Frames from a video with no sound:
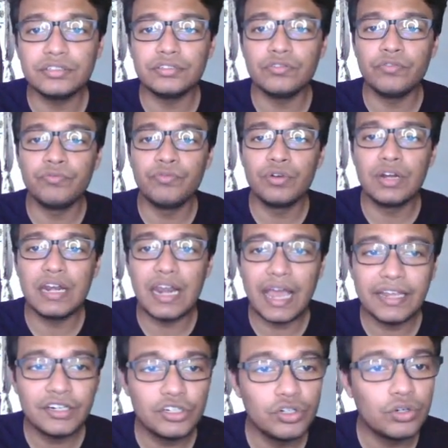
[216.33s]
would
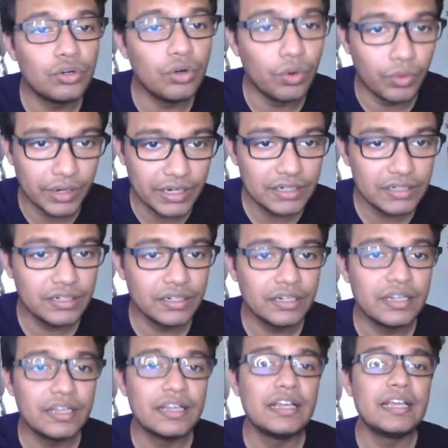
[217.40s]
like to clone it
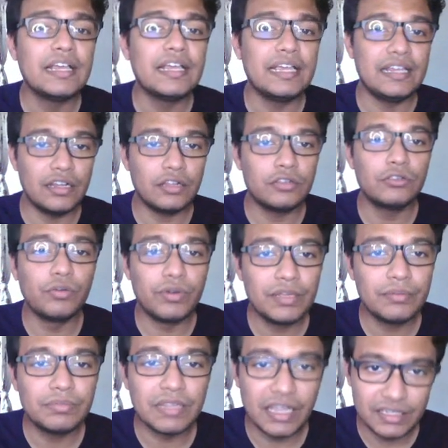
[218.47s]
in a
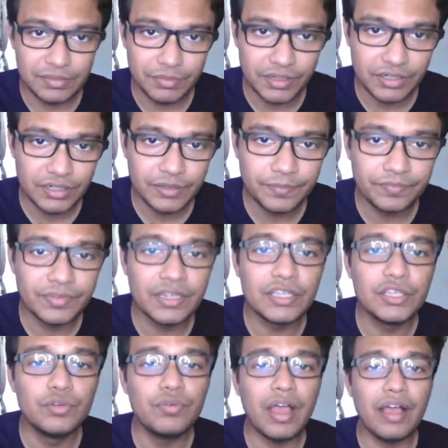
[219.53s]
cloning plasmid.
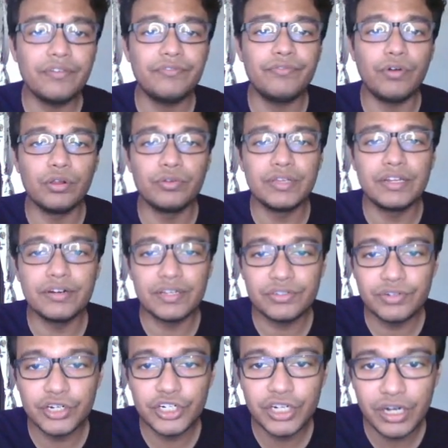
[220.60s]
You have following
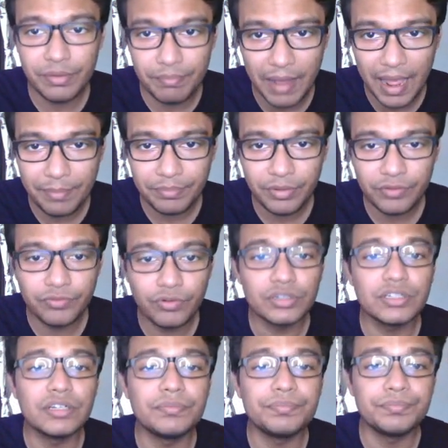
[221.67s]
restriction map for
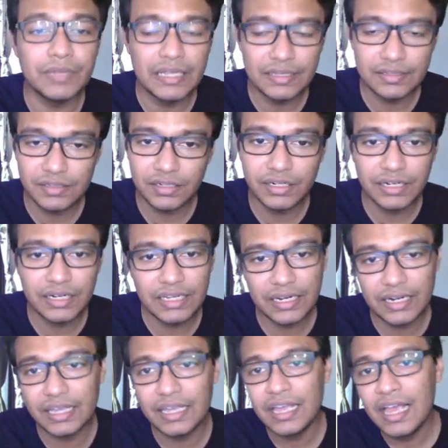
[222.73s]
the insert
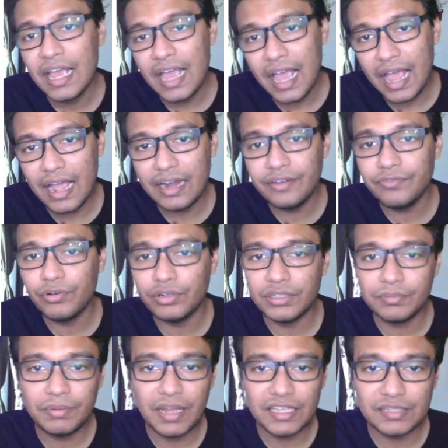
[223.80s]
DNA and for the
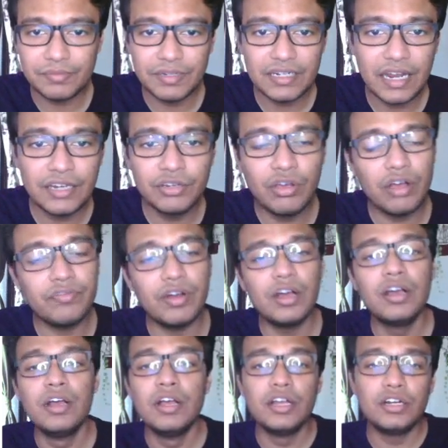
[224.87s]
plasmid, and you have a
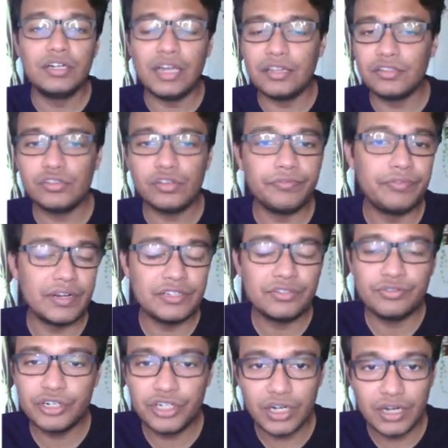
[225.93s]
tons of
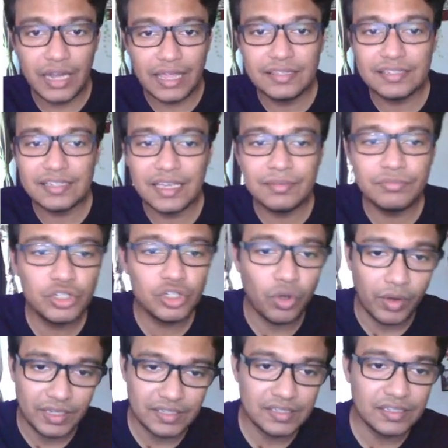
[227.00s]
restriction enzyme
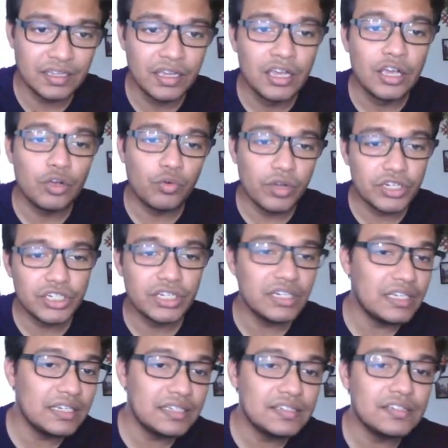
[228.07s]
choice. Question
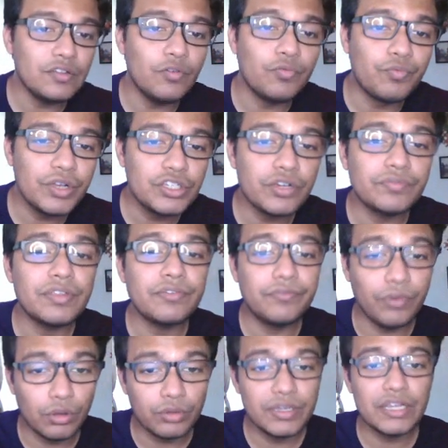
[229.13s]
is, which of the
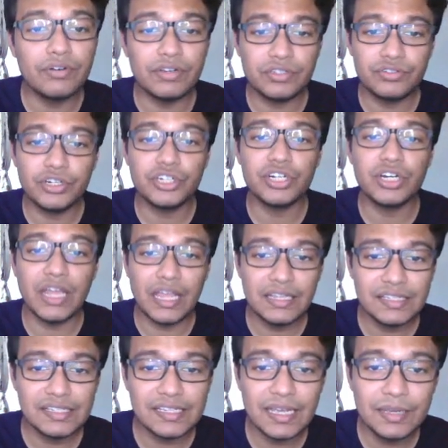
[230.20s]
following restriction
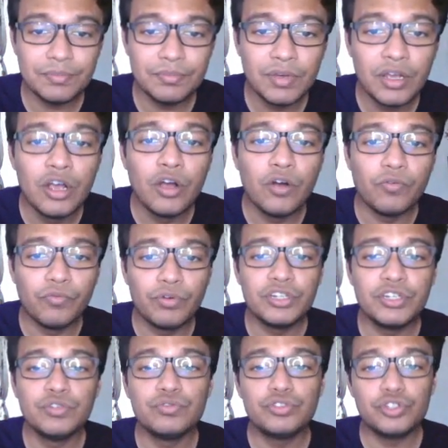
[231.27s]
enzyme would
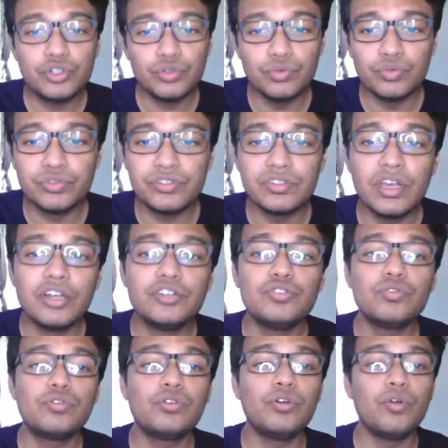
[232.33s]
you choose
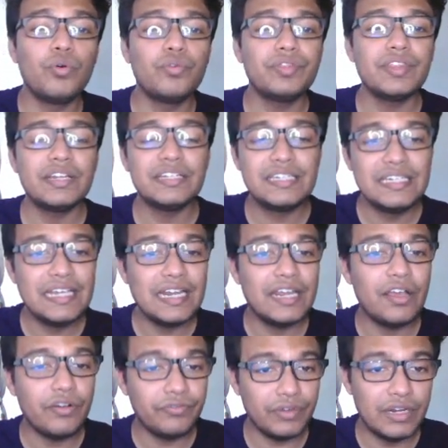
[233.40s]
to clone the DNA
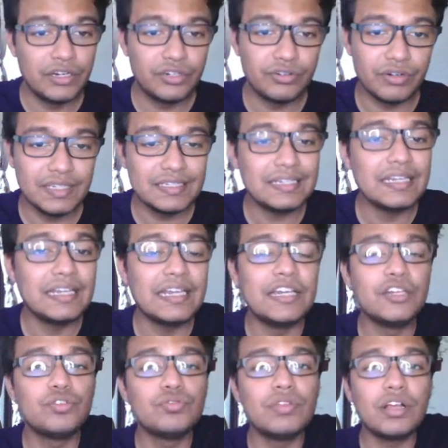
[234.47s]
of interest
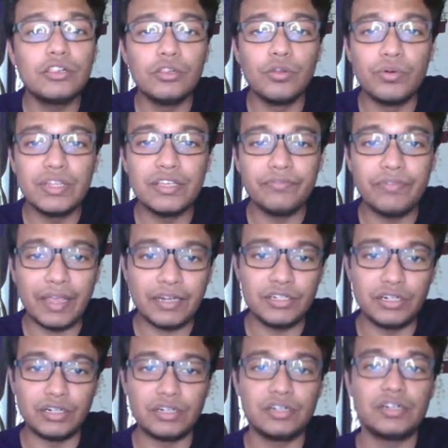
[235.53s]
into the cloning
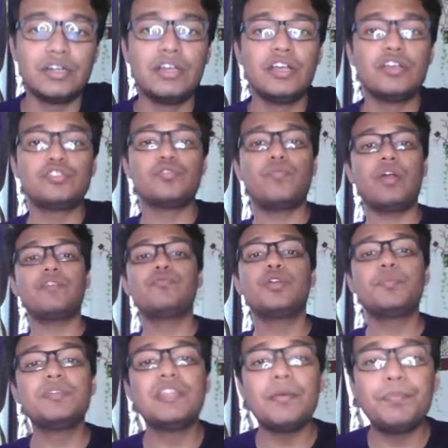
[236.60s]
vector? So what would
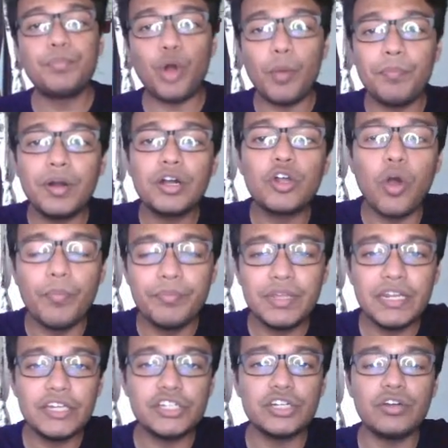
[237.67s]
be the proper
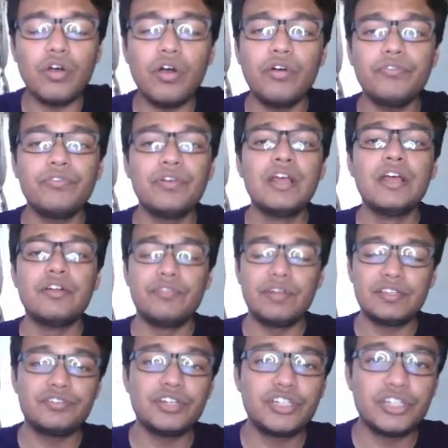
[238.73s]
combination of
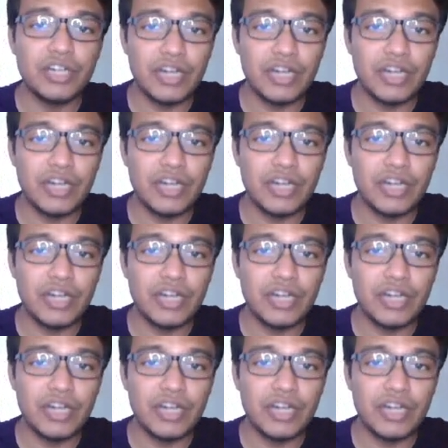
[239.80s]
restriction